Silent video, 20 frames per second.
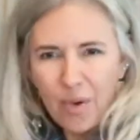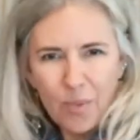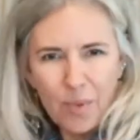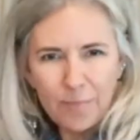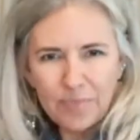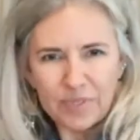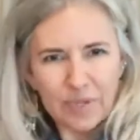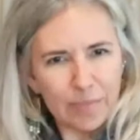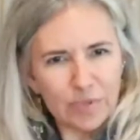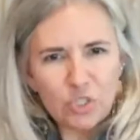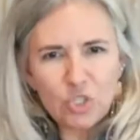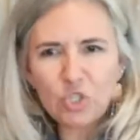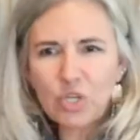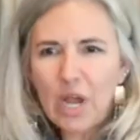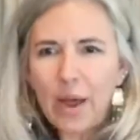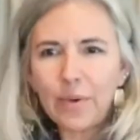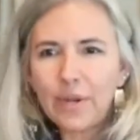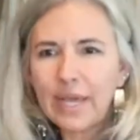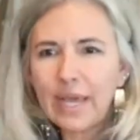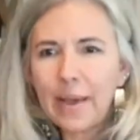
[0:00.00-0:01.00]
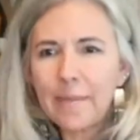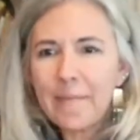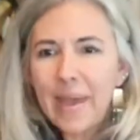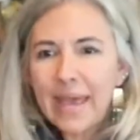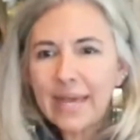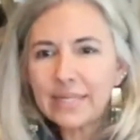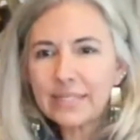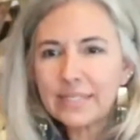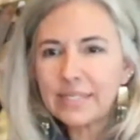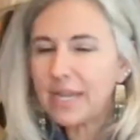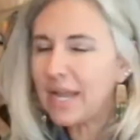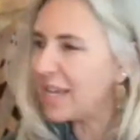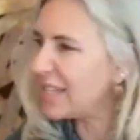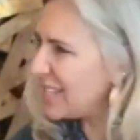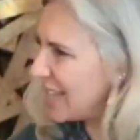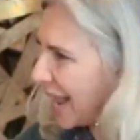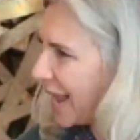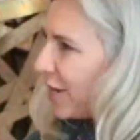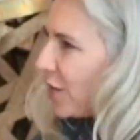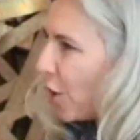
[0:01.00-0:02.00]
Someone's shouting commands at
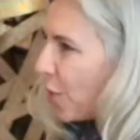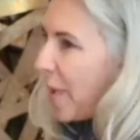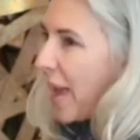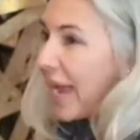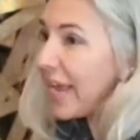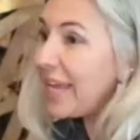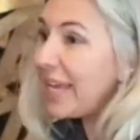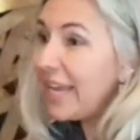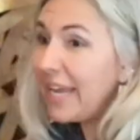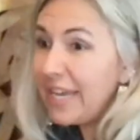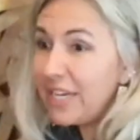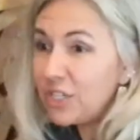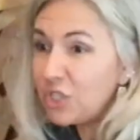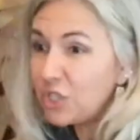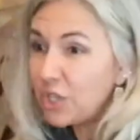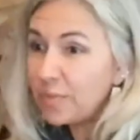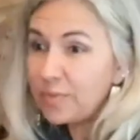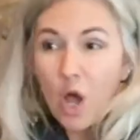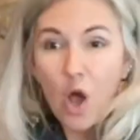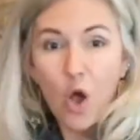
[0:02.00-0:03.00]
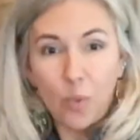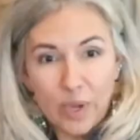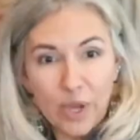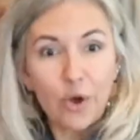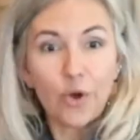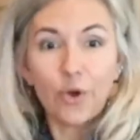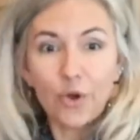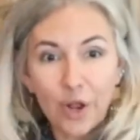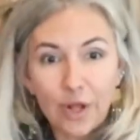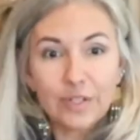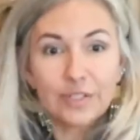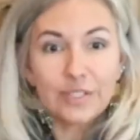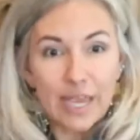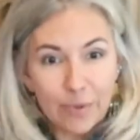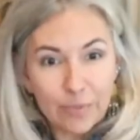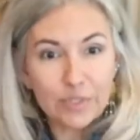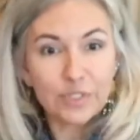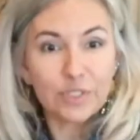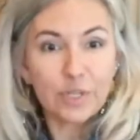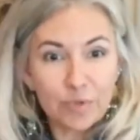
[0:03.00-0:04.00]
us. And I know back in Egypt, all we heard all day
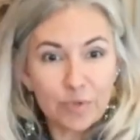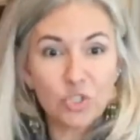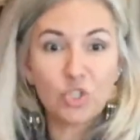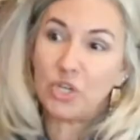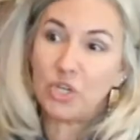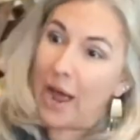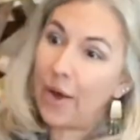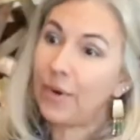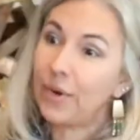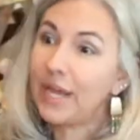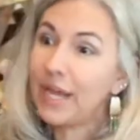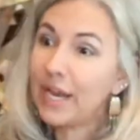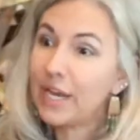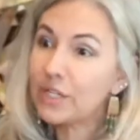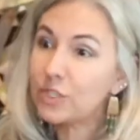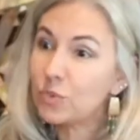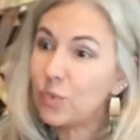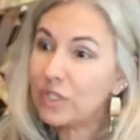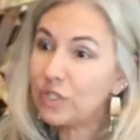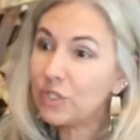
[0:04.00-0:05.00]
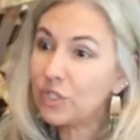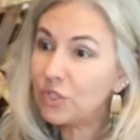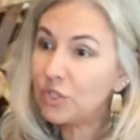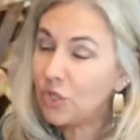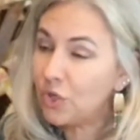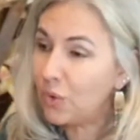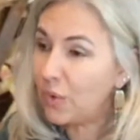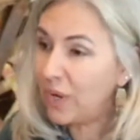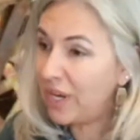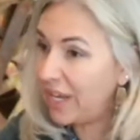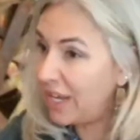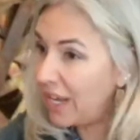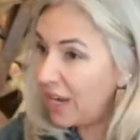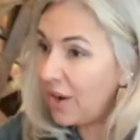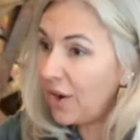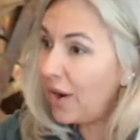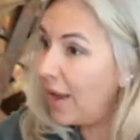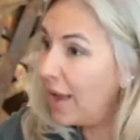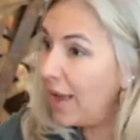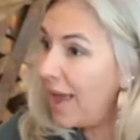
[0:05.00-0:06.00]
was someone shouting at us what to do. And
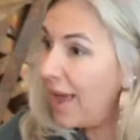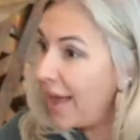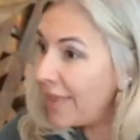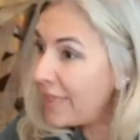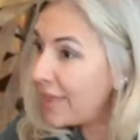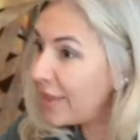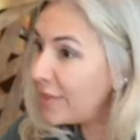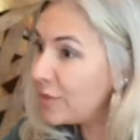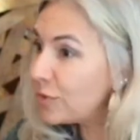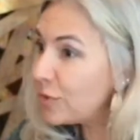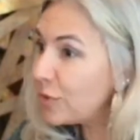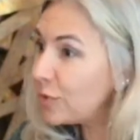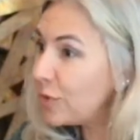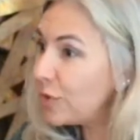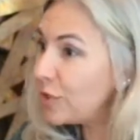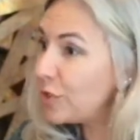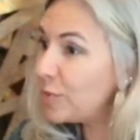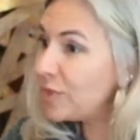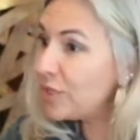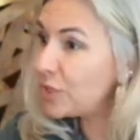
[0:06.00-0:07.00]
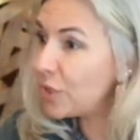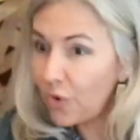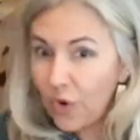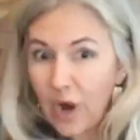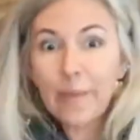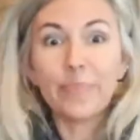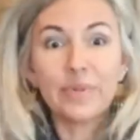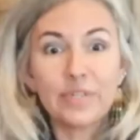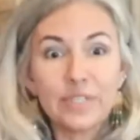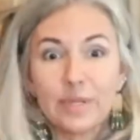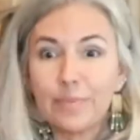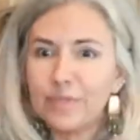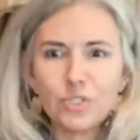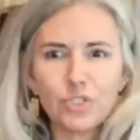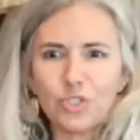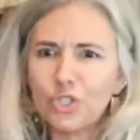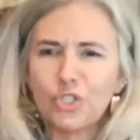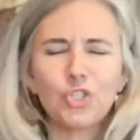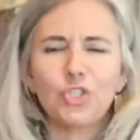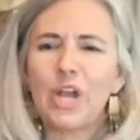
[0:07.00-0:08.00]
here, I thought this was supposed to be so great, but someone's
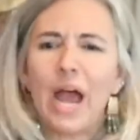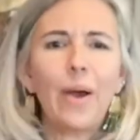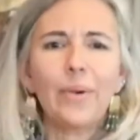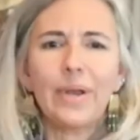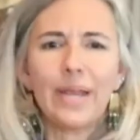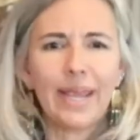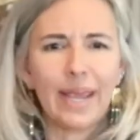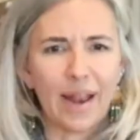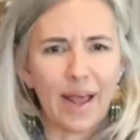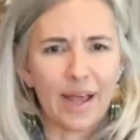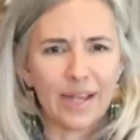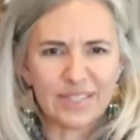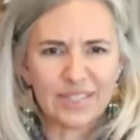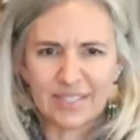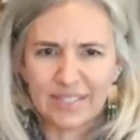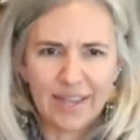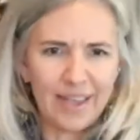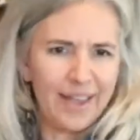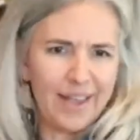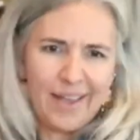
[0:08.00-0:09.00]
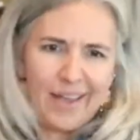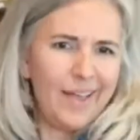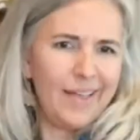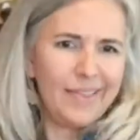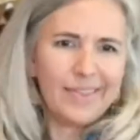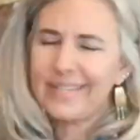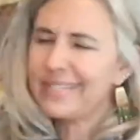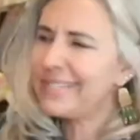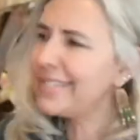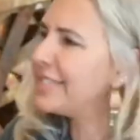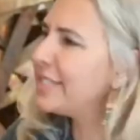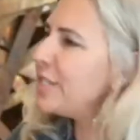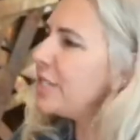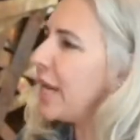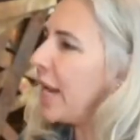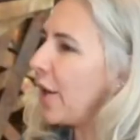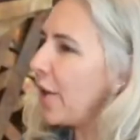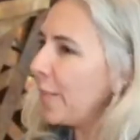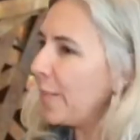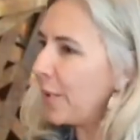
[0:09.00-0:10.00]
just shouting at us. This is
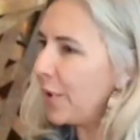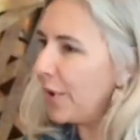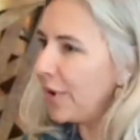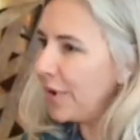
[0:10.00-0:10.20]
terrible."